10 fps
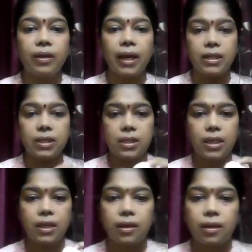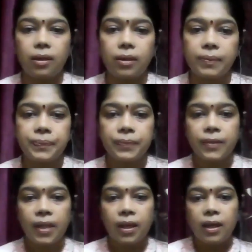I take,
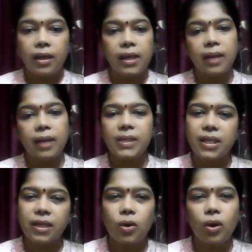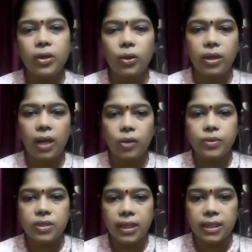yeah, I'll be taking all your
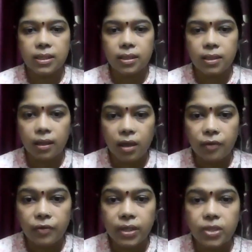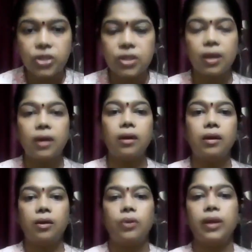doubts later, Kavish.
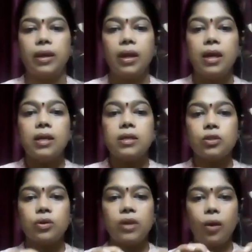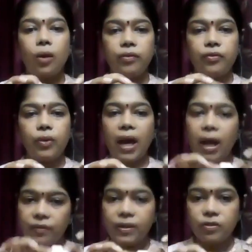Okay. So now, if you
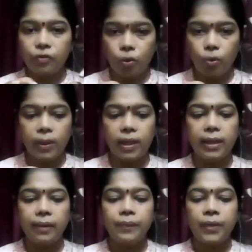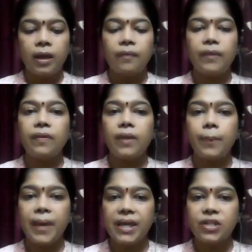have this foam clay, then the
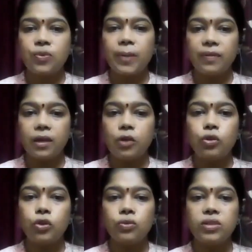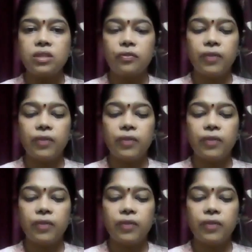best method to use this